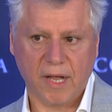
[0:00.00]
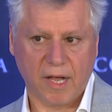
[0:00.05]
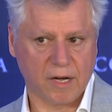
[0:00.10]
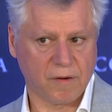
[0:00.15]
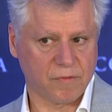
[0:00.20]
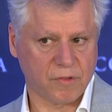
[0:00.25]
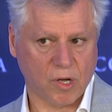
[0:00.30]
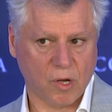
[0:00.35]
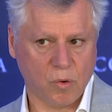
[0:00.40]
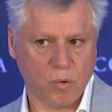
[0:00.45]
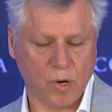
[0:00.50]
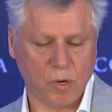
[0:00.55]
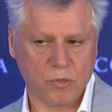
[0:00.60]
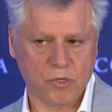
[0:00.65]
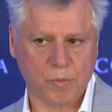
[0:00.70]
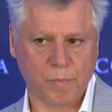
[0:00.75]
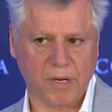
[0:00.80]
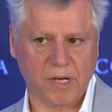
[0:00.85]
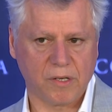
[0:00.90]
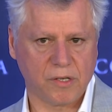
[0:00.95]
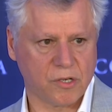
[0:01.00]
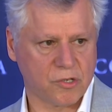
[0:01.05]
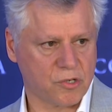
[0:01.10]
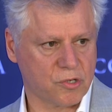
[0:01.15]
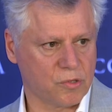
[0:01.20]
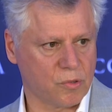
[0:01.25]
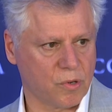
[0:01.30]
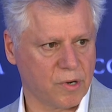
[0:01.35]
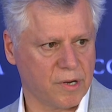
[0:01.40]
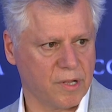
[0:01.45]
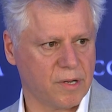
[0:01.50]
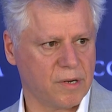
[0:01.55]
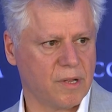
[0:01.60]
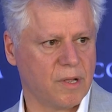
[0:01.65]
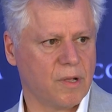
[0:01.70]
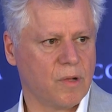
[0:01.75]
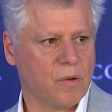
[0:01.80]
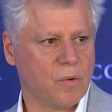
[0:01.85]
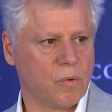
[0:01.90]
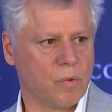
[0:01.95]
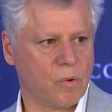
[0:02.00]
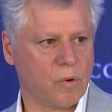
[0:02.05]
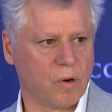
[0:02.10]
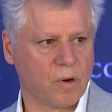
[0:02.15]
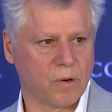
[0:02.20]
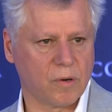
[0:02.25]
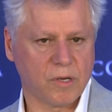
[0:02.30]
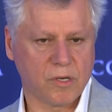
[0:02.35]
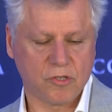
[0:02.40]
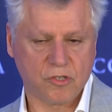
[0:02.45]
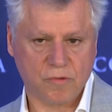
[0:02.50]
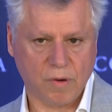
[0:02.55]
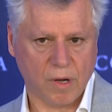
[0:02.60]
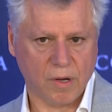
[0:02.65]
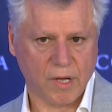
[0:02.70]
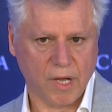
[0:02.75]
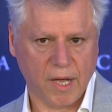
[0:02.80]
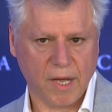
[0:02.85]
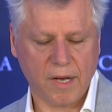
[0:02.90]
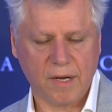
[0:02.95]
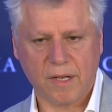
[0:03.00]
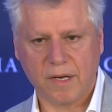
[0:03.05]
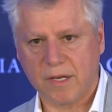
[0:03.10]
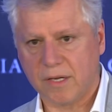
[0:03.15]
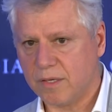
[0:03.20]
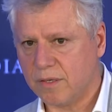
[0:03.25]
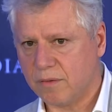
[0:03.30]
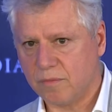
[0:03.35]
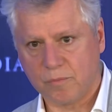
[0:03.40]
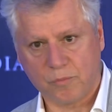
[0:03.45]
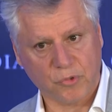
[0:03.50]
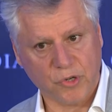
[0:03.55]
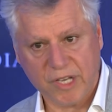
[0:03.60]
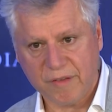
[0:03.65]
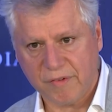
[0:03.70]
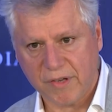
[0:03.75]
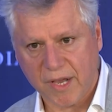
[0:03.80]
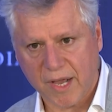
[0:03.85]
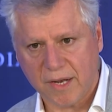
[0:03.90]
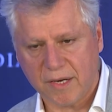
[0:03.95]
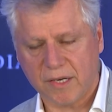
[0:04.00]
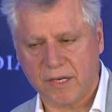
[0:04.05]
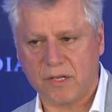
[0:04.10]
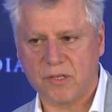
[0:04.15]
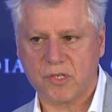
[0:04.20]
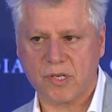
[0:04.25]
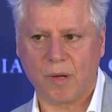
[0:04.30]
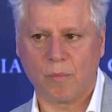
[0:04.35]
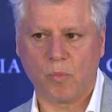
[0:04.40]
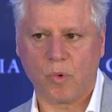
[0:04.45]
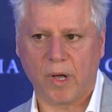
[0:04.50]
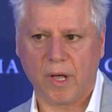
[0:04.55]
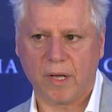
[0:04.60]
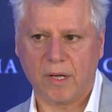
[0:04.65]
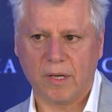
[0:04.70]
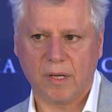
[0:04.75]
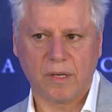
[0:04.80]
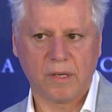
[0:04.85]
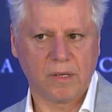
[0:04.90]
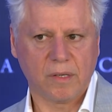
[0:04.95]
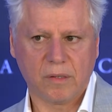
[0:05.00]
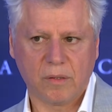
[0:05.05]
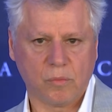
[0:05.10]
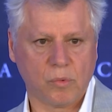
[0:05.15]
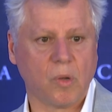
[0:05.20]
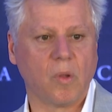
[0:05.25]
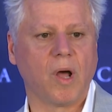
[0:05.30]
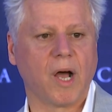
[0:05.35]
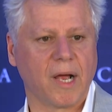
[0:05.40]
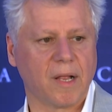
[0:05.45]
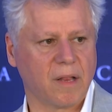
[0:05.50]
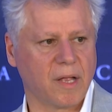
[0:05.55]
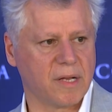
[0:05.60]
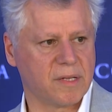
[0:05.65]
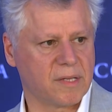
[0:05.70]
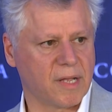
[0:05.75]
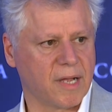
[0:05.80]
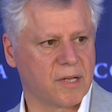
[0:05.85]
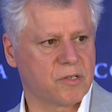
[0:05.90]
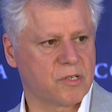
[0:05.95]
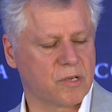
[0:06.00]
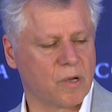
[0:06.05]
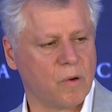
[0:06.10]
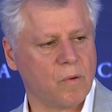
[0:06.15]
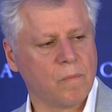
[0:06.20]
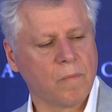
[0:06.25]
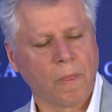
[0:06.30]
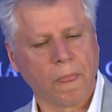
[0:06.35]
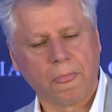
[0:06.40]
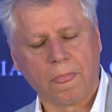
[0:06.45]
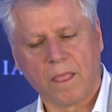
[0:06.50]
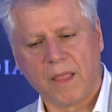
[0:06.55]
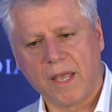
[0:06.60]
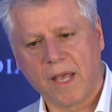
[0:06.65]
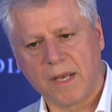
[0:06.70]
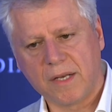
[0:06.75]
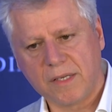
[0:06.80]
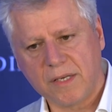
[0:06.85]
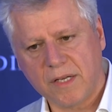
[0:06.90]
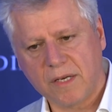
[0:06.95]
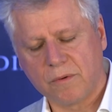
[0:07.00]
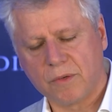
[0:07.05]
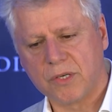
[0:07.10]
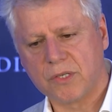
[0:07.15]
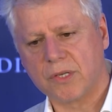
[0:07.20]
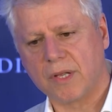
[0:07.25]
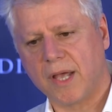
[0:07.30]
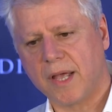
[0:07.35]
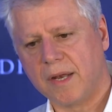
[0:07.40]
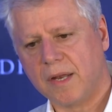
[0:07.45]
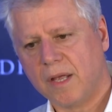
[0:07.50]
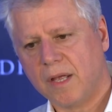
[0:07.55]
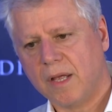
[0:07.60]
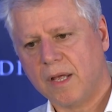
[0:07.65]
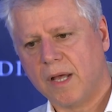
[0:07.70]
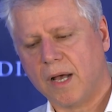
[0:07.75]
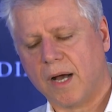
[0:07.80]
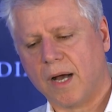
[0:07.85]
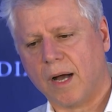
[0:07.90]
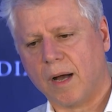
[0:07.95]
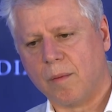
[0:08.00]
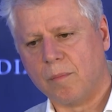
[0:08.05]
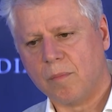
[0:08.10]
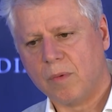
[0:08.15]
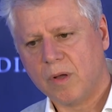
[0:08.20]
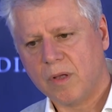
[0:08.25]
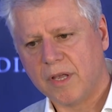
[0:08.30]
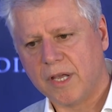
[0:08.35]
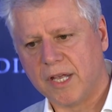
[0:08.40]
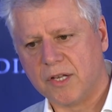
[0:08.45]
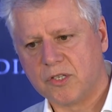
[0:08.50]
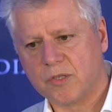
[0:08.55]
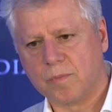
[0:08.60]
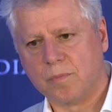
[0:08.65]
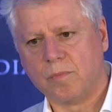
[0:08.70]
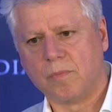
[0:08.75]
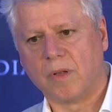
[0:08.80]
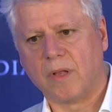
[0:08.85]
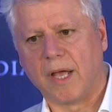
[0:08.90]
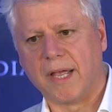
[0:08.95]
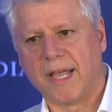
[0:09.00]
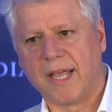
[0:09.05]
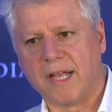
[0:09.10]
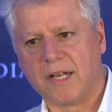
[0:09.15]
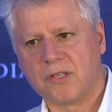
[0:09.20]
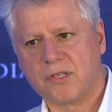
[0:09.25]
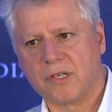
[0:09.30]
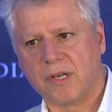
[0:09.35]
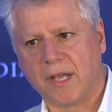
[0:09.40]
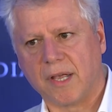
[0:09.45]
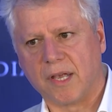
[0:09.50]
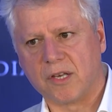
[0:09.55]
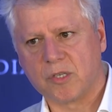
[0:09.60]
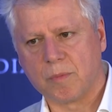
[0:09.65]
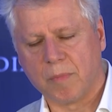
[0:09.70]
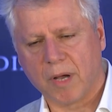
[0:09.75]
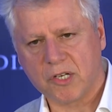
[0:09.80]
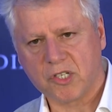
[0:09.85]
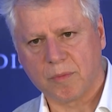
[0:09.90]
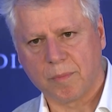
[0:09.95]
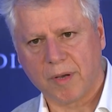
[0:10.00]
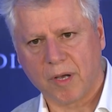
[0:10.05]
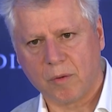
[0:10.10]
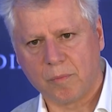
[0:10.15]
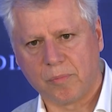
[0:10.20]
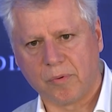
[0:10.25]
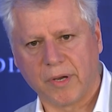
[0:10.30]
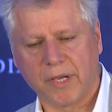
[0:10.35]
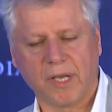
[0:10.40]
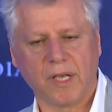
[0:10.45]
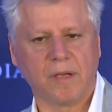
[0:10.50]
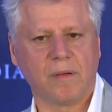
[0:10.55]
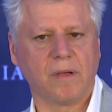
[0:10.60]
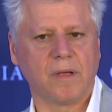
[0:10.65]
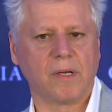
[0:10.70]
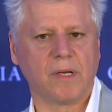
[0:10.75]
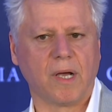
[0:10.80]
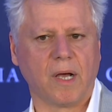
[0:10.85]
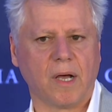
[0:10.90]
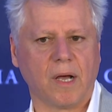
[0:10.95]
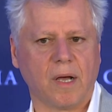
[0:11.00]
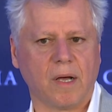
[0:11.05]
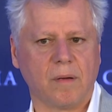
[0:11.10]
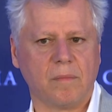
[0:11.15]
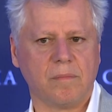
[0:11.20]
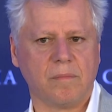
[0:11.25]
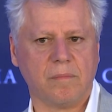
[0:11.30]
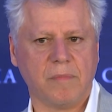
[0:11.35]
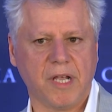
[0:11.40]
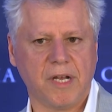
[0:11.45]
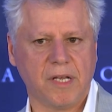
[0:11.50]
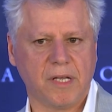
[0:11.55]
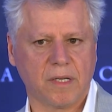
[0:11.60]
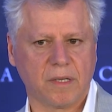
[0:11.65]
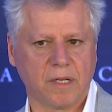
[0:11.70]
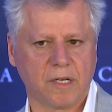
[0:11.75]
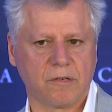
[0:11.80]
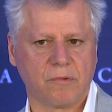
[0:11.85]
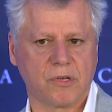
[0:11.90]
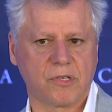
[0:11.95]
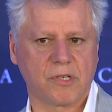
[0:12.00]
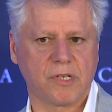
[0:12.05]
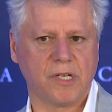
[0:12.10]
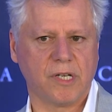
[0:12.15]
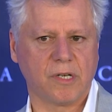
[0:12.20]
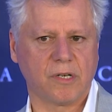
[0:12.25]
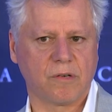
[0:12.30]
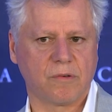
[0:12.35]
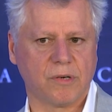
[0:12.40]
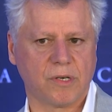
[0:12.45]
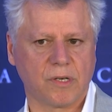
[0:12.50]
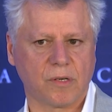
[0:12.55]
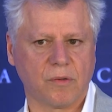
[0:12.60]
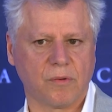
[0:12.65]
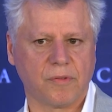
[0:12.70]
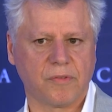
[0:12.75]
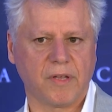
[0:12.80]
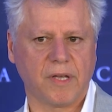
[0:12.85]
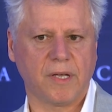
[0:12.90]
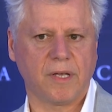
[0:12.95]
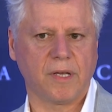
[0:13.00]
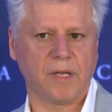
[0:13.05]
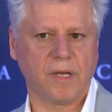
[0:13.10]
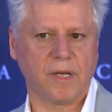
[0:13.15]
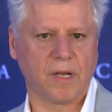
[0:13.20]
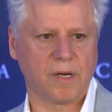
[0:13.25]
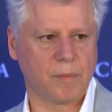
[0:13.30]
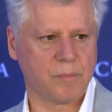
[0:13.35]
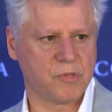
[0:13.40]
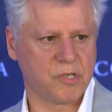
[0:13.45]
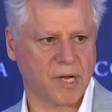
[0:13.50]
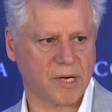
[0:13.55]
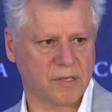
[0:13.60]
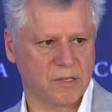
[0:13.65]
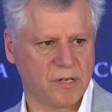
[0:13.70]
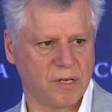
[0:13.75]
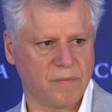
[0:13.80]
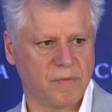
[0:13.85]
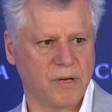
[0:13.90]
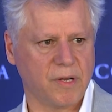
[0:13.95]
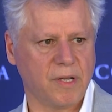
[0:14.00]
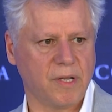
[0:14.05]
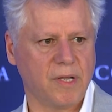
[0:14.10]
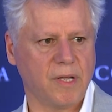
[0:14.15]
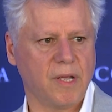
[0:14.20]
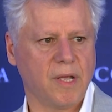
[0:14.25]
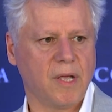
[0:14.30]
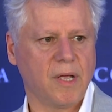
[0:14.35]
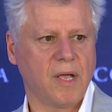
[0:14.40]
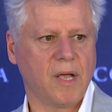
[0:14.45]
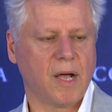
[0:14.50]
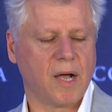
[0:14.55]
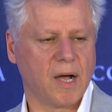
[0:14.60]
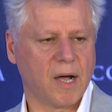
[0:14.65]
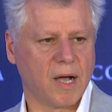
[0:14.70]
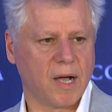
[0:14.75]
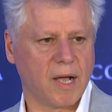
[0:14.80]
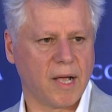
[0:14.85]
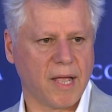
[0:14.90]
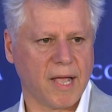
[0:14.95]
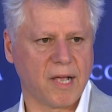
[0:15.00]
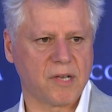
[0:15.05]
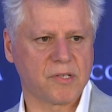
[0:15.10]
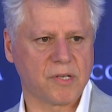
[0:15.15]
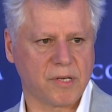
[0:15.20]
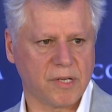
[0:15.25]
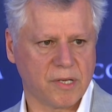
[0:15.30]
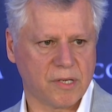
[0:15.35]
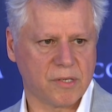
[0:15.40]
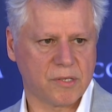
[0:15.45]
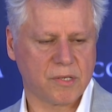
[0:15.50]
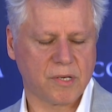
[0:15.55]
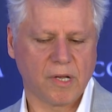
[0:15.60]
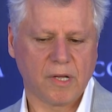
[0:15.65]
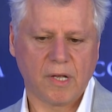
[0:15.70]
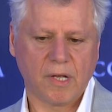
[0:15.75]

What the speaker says: And if the quote's been distorted or truncated and abbreviated in some way, we'll highlight that. So the idea is that it's as much about bringing media literacy and critical thinking and objectivity as it is